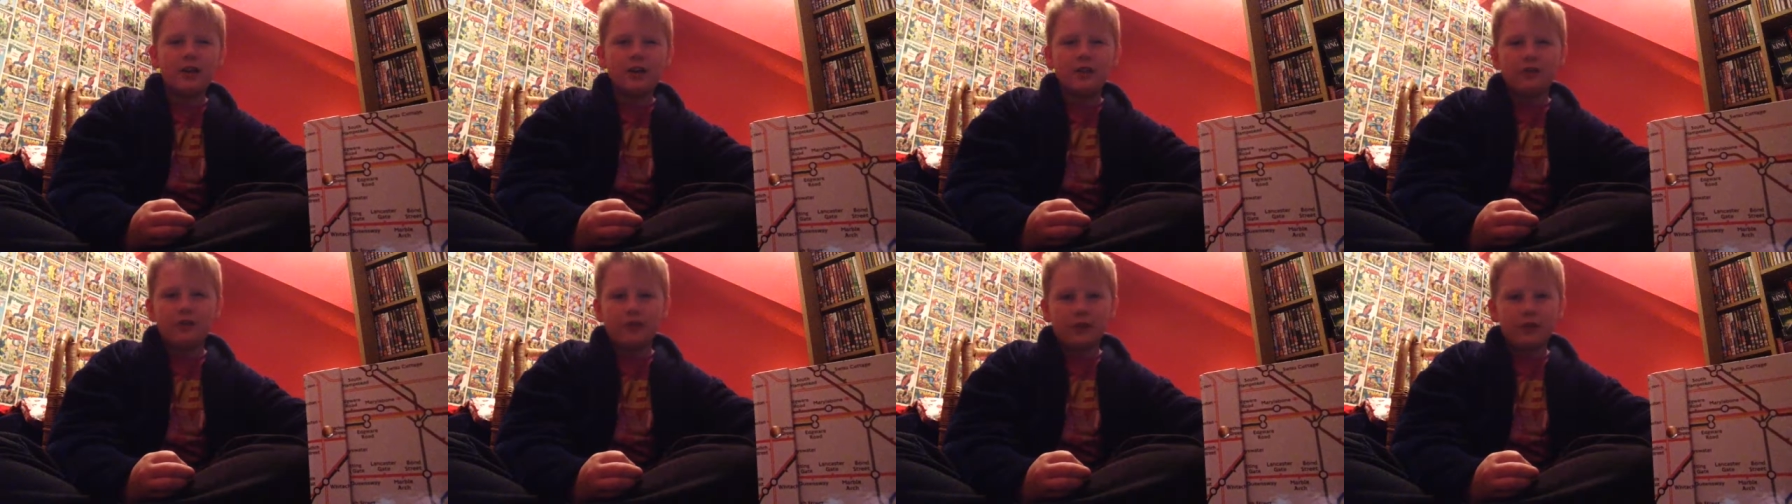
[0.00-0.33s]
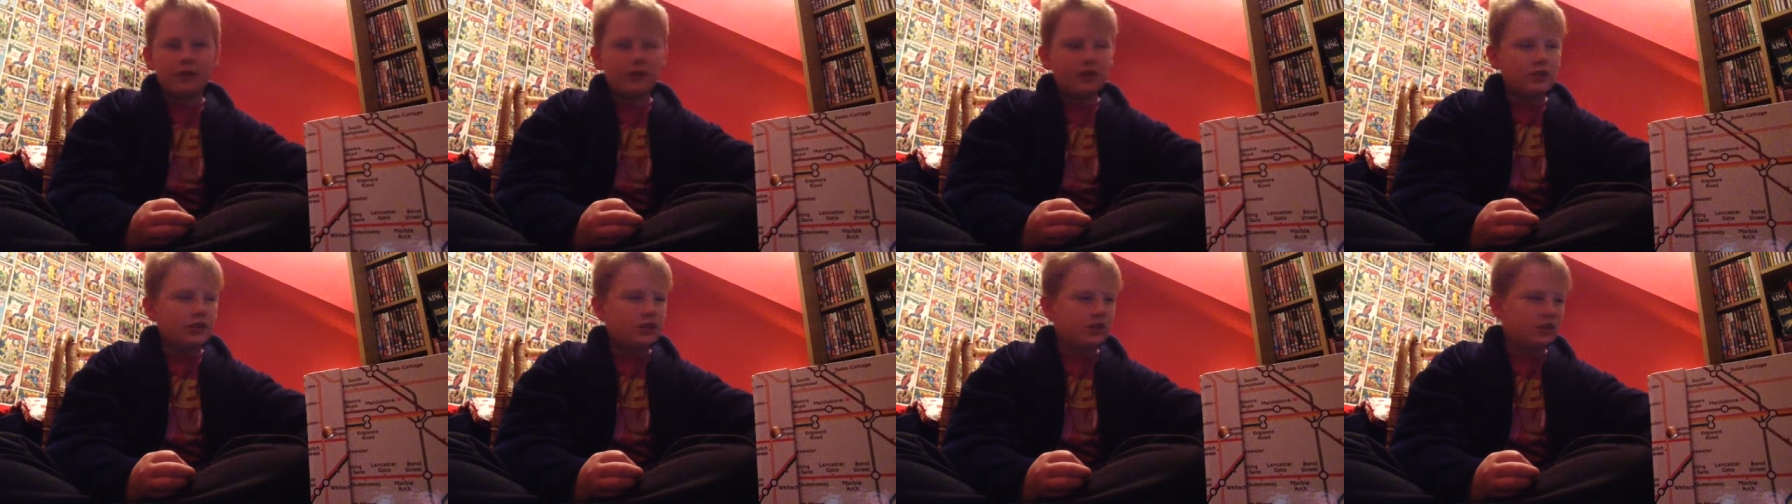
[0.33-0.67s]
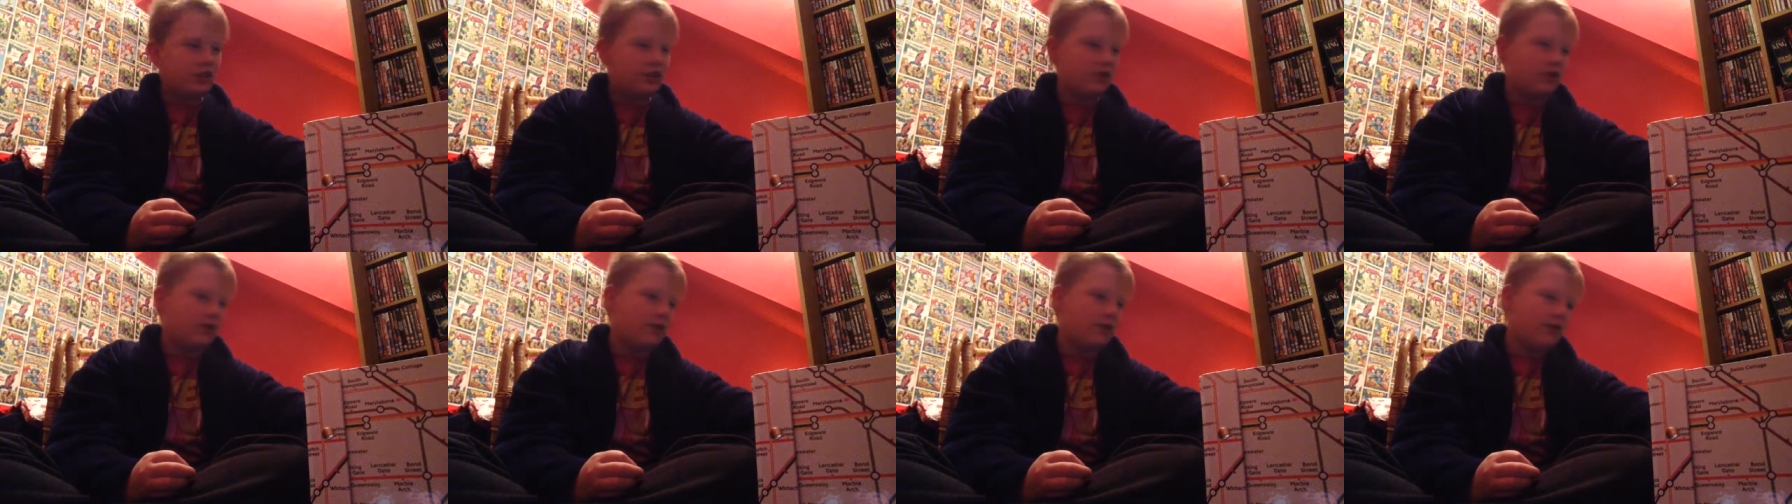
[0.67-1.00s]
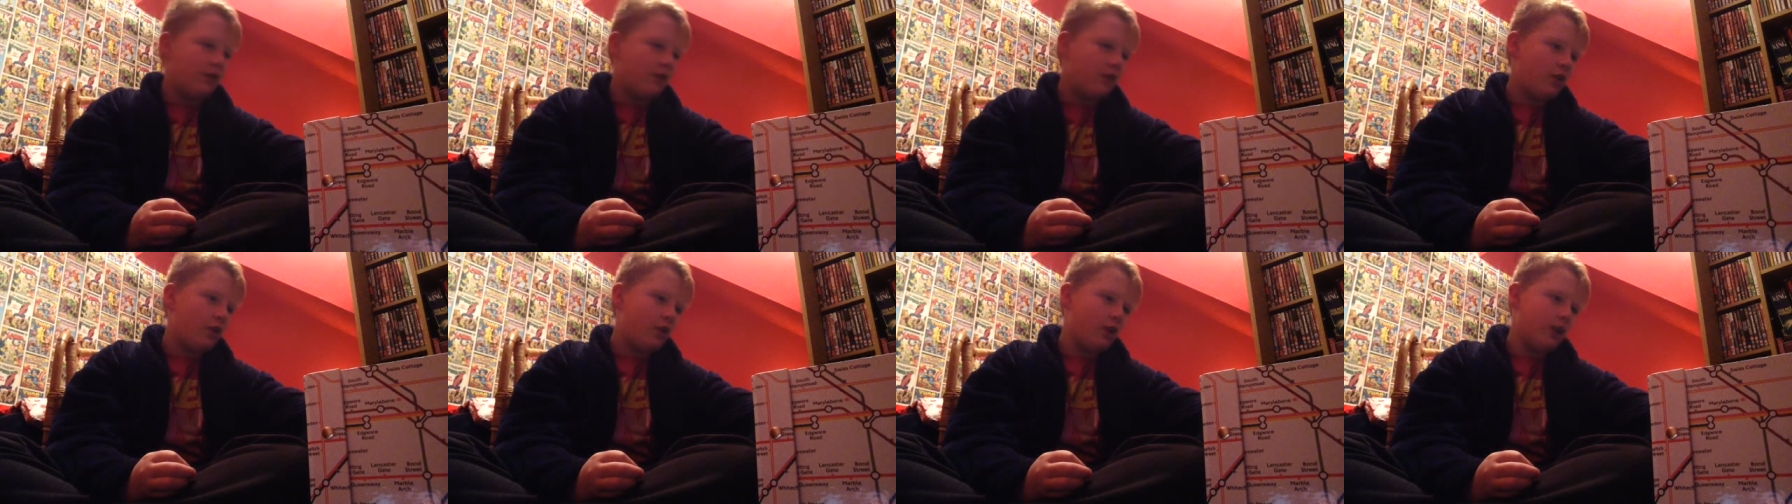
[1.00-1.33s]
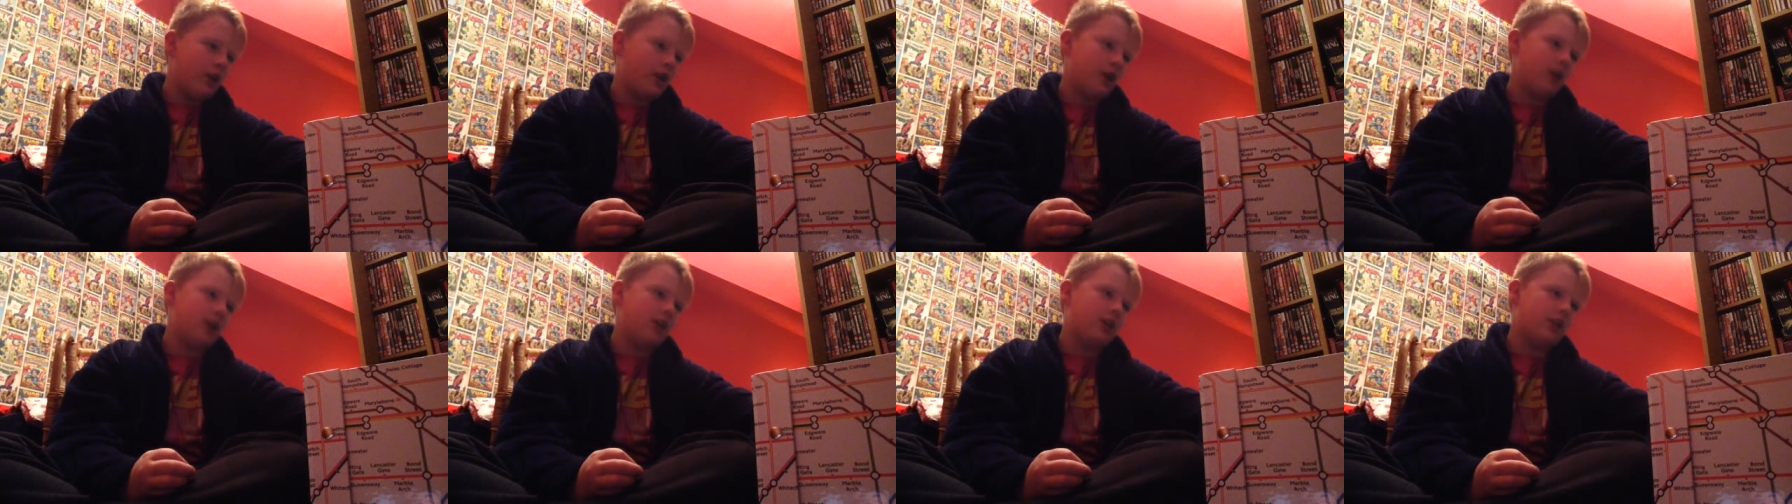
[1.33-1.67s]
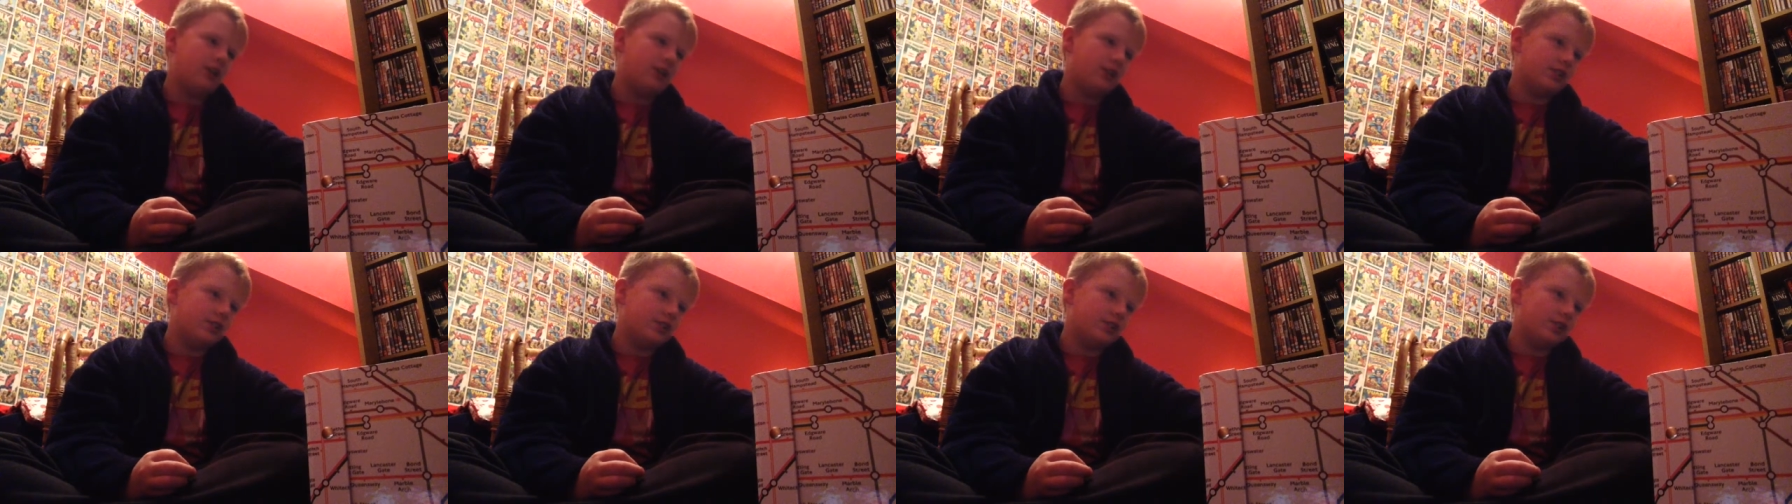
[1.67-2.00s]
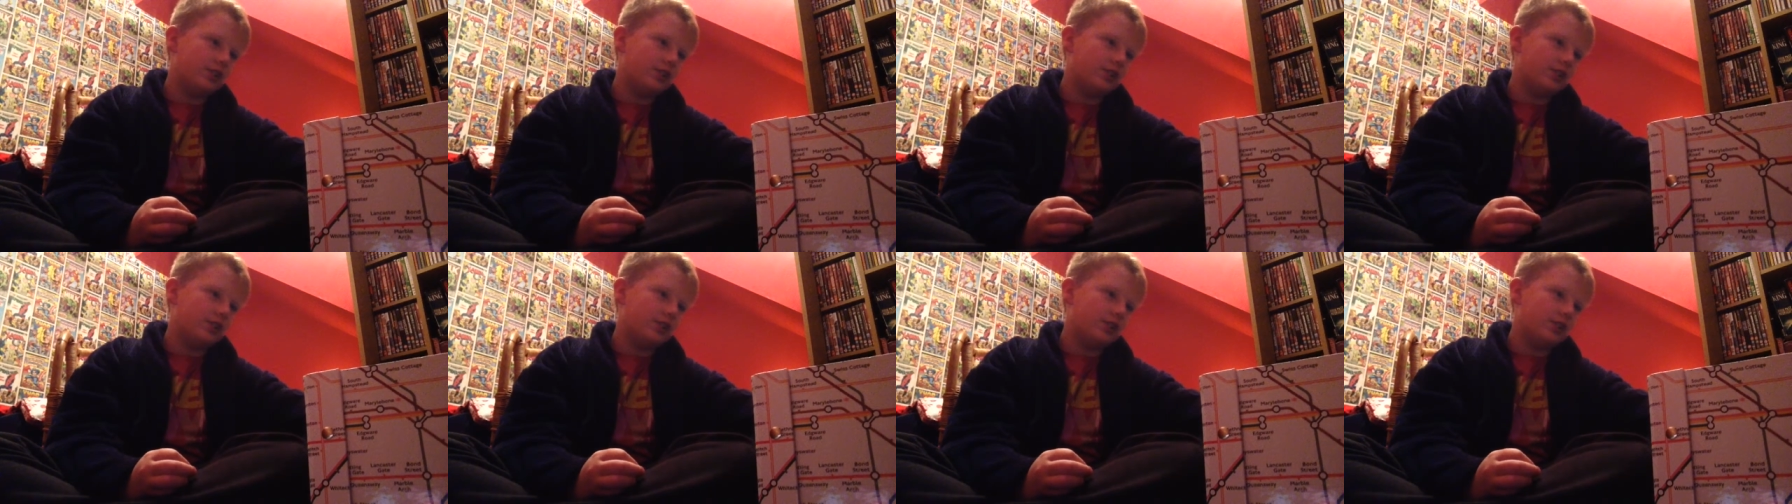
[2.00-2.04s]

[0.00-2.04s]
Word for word: Vaults of horror is